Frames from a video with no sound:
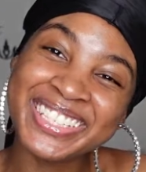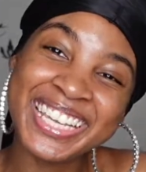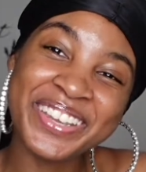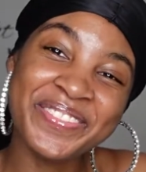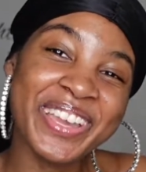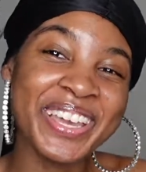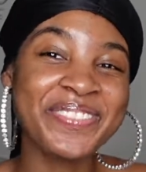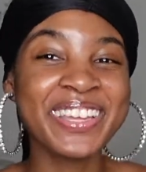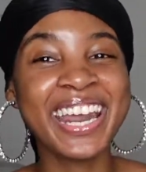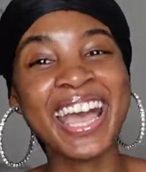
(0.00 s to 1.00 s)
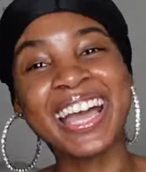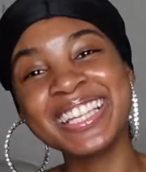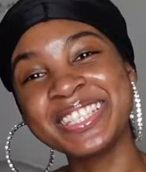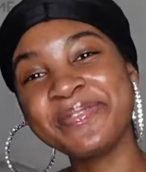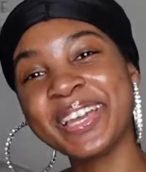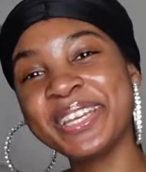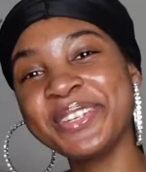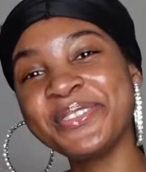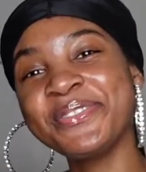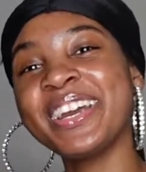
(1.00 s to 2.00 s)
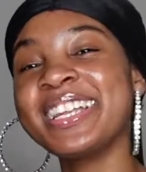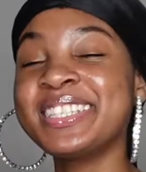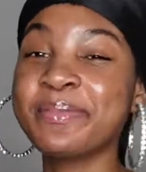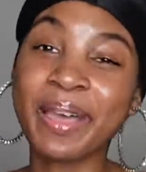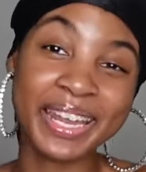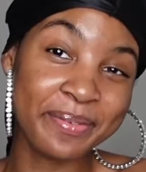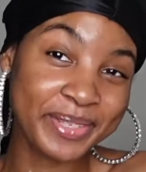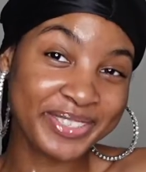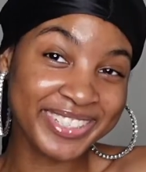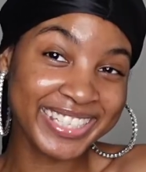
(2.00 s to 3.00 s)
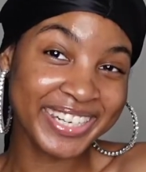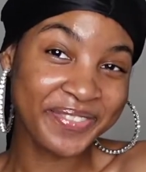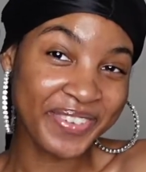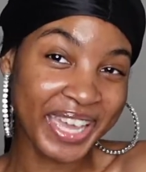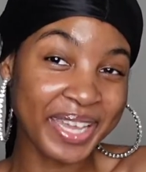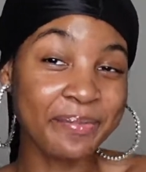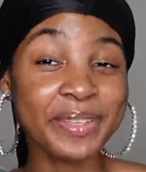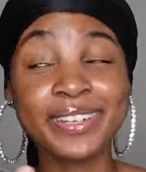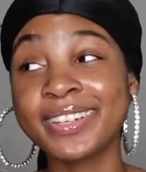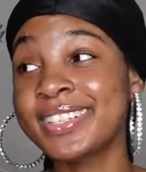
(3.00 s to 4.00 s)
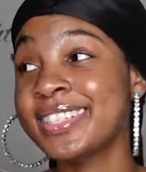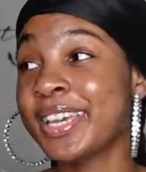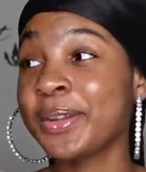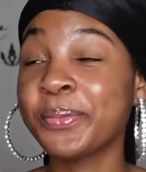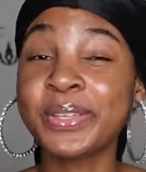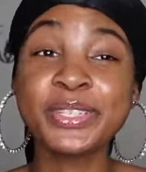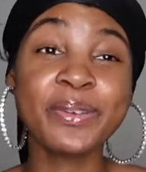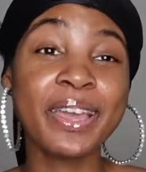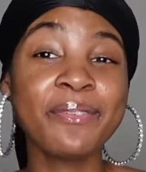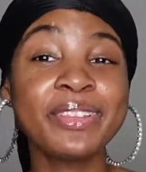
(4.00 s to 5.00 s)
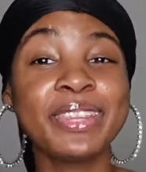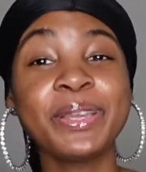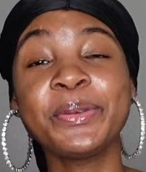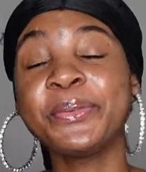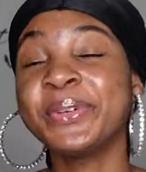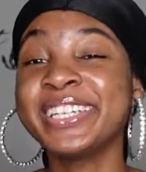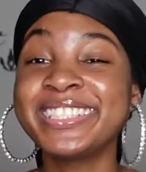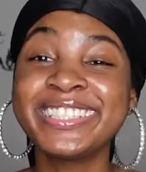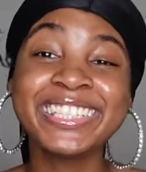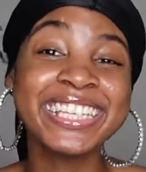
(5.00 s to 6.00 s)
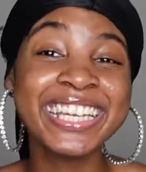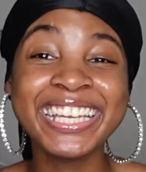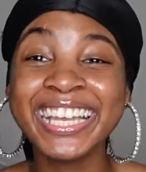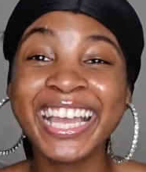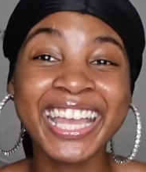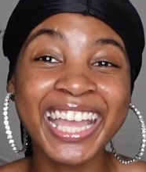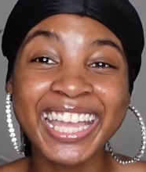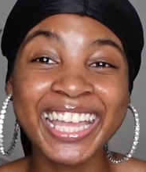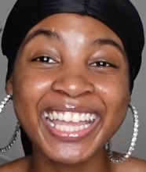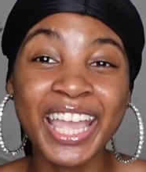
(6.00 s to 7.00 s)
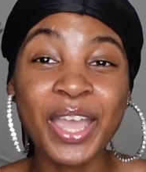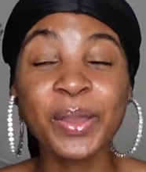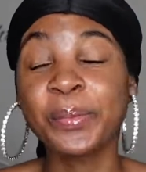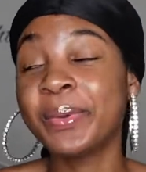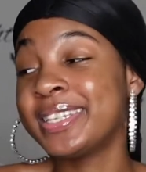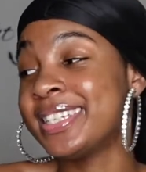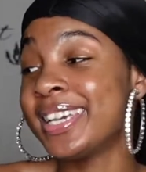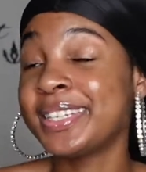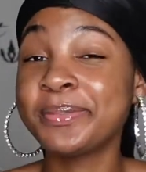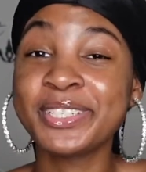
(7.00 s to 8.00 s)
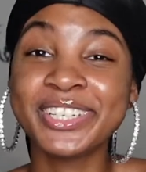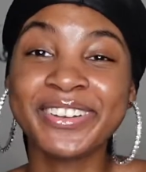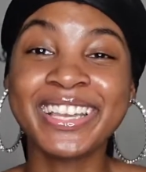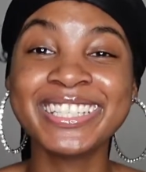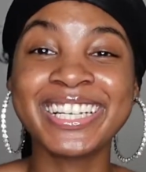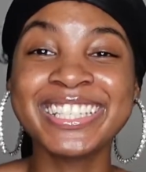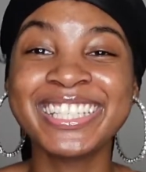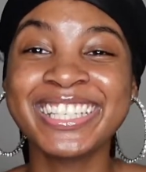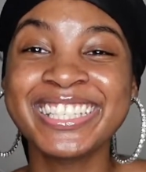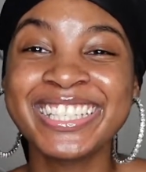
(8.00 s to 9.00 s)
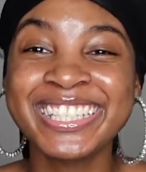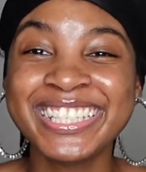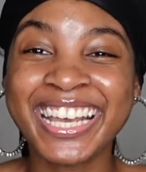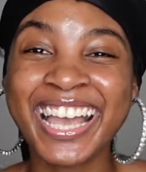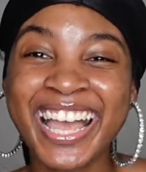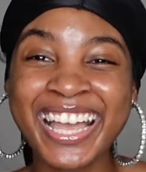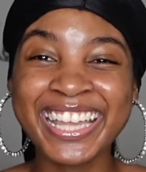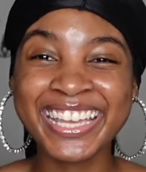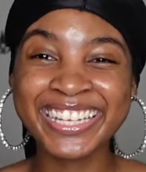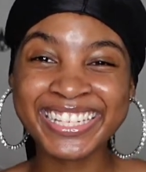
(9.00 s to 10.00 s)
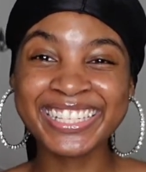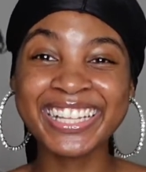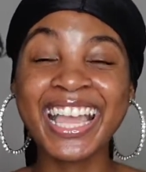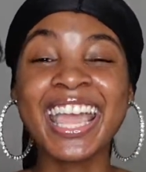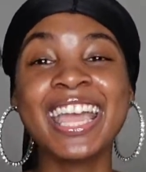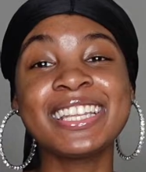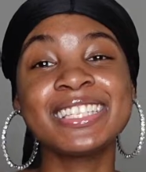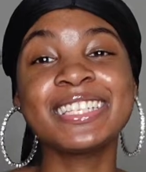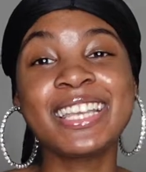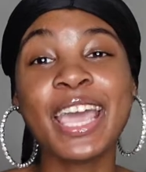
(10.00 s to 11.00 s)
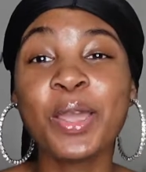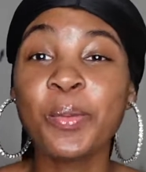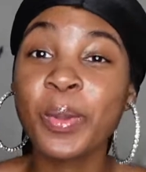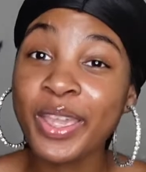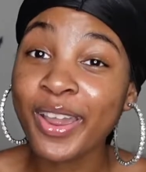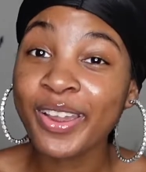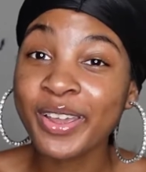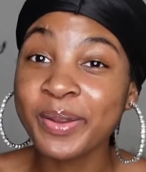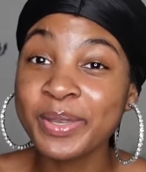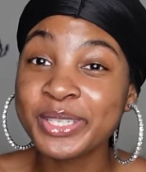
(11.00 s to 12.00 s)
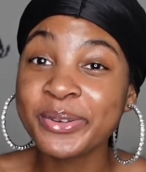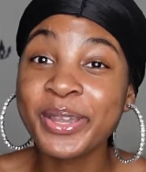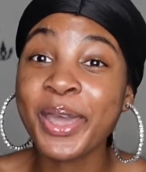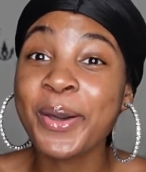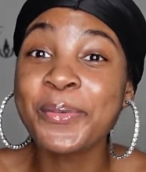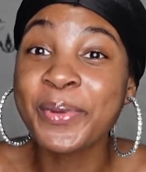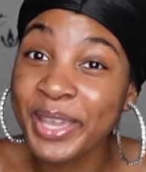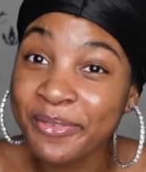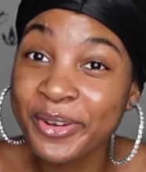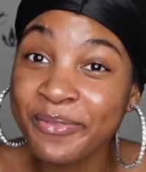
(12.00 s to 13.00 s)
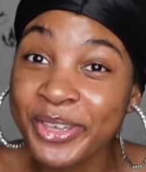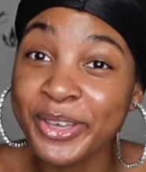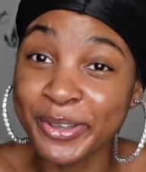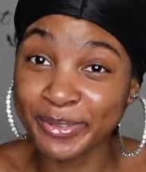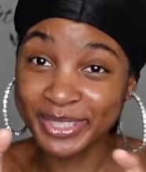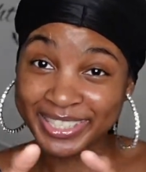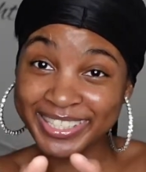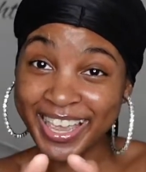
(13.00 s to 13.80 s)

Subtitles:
fam, and hi to my new friends. My name is Rosina Fame, and on this channel we do everything. We sing, we dance, we showcase our sense of style, and today we are gonna be doing a wig review. So